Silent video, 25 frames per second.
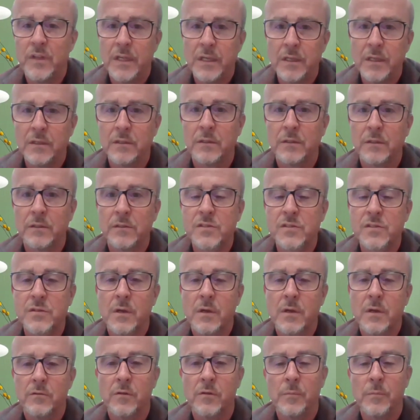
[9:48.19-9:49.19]
yields,
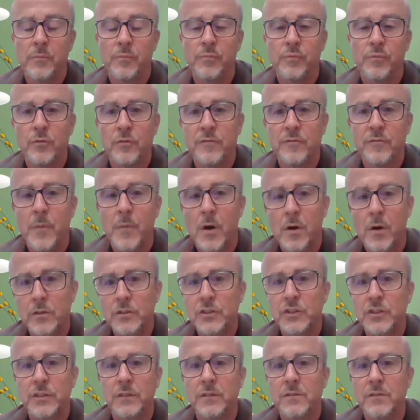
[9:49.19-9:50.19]
to improve
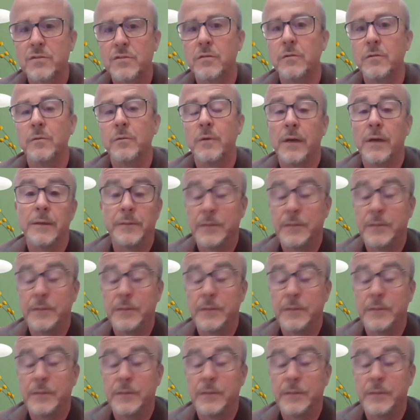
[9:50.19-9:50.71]
margins,